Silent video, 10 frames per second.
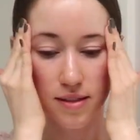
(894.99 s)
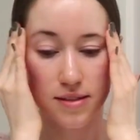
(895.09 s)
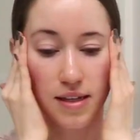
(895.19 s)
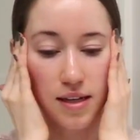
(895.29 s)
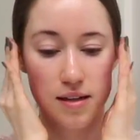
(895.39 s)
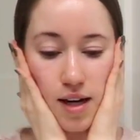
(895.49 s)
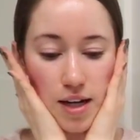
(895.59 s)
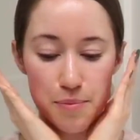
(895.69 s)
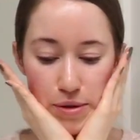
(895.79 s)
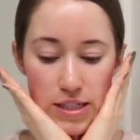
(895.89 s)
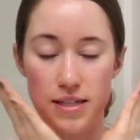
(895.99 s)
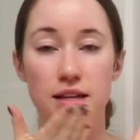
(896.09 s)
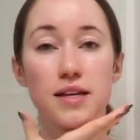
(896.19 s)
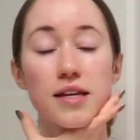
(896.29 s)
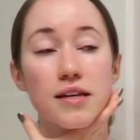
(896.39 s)
into the skin and kind of pressing
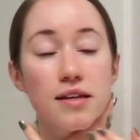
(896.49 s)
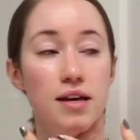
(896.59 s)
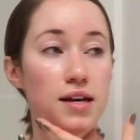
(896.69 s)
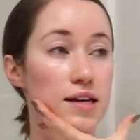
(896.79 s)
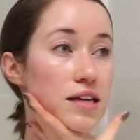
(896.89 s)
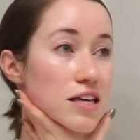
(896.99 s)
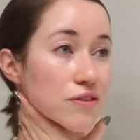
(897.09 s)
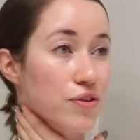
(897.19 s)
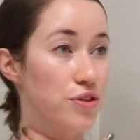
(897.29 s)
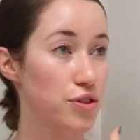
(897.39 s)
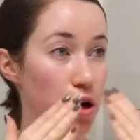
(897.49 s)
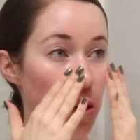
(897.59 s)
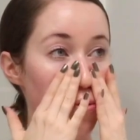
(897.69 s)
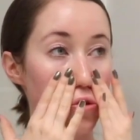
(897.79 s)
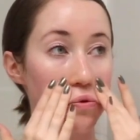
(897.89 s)
it in. Even
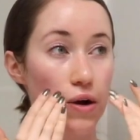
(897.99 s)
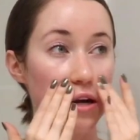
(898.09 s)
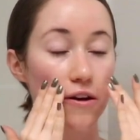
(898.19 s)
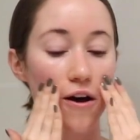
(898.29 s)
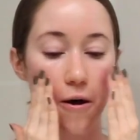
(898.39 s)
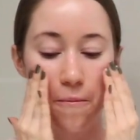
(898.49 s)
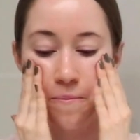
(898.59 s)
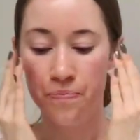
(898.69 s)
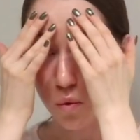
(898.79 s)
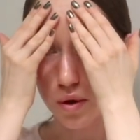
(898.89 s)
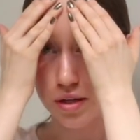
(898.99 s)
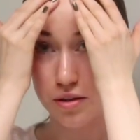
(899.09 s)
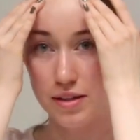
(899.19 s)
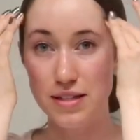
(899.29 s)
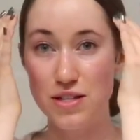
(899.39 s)
though the retinol
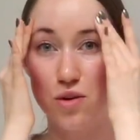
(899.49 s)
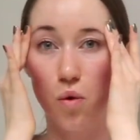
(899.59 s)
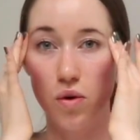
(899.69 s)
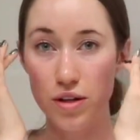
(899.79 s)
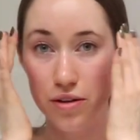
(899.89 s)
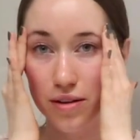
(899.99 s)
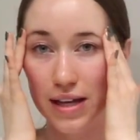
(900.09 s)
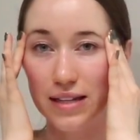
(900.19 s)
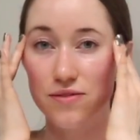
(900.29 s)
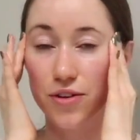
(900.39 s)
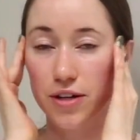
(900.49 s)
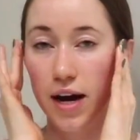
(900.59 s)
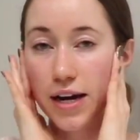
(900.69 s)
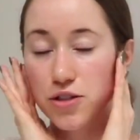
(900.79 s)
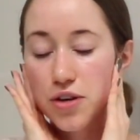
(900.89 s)
oil is an oil and it's very
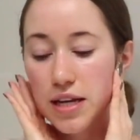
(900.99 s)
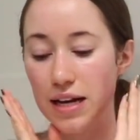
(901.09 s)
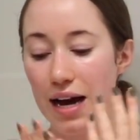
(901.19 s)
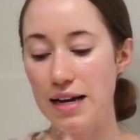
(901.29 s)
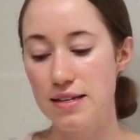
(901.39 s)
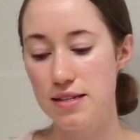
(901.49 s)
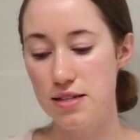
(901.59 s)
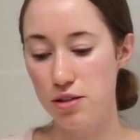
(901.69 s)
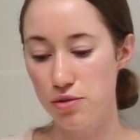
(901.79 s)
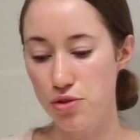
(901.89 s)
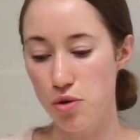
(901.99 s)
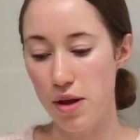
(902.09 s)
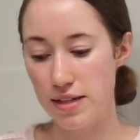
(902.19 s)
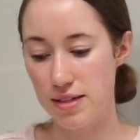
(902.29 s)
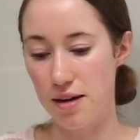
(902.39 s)
hydrating, I still do like to